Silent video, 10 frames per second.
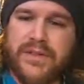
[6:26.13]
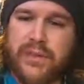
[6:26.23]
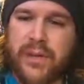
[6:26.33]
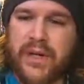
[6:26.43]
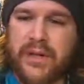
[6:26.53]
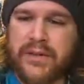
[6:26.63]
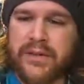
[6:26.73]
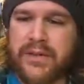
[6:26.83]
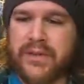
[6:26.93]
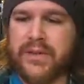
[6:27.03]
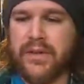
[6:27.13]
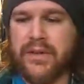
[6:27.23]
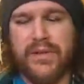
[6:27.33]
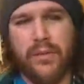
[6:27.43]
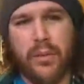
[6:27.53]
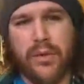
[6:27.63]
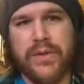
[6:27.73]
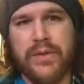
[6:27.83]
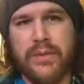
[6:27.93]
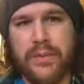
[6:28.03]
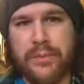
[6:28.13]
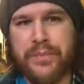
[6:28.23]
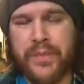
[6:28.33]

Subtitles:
superheroes during the Civil War II